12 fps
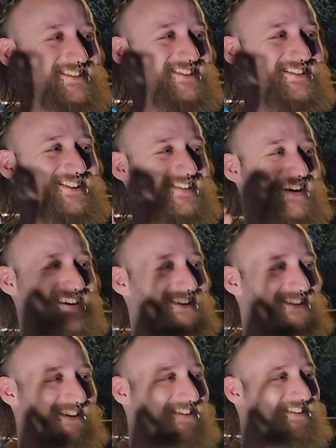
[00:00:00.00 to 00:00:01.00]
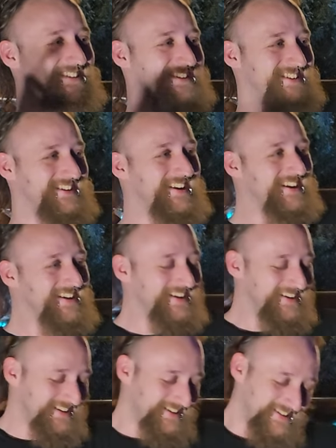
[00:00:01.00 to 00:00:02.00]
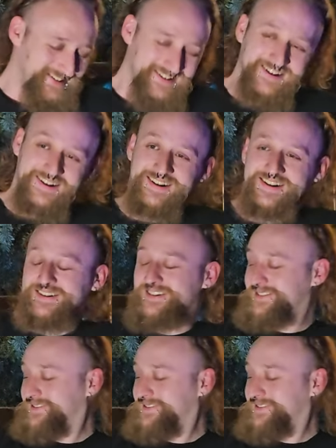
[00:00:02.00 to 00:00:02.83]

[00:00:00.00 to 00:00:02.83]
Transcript: so I could listen to. Oh.